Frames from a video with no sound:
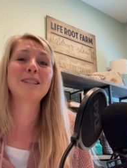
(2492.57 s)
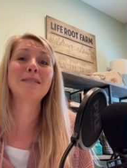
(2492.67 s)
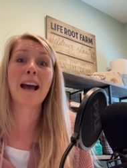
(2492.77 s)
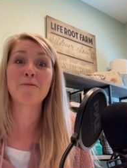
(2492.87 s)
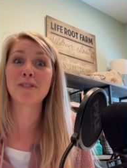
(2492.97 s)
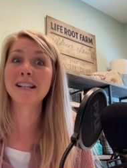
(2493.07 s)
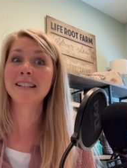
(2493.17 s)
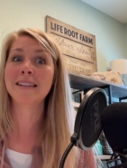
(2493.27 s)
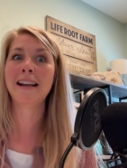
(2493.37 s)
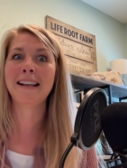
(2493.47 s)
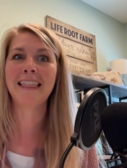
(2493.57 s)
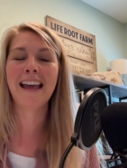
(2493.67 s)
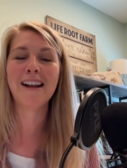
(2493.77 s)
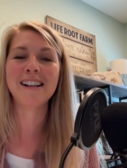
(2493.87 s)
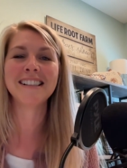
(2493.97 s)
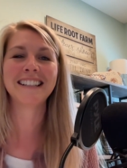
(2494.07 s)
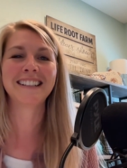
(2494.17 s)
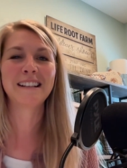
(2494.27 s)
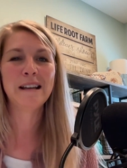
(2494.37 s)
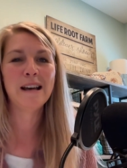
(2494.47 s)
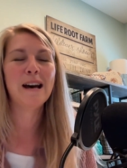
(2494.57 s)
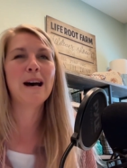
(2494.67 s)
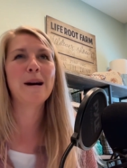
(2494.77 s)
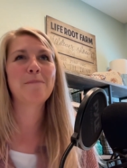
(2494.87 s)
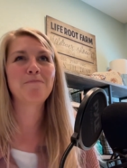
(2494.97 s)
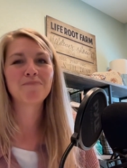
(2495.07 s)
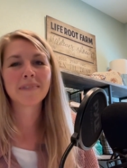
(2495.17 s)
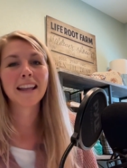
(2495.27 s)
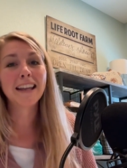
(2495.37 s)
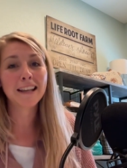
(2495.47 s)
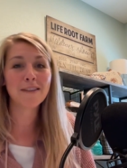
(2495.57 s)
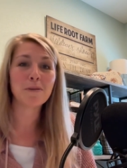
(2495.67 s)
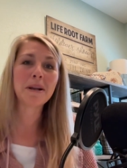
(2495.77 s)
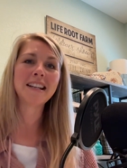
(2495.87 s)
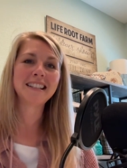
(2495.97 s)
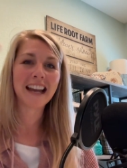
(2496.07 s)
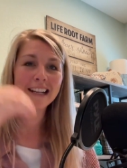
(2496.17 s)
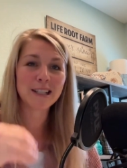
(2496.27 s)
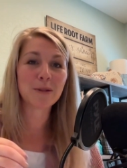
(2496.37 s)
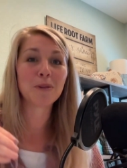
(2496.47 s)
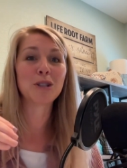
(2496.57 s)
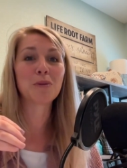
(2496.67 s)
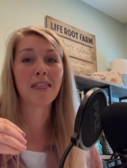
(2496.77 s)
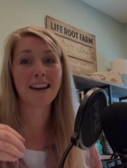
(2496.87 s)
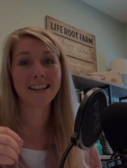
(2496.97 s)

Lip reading: So yeah, redesigning that all and getting everybody to kind of switch with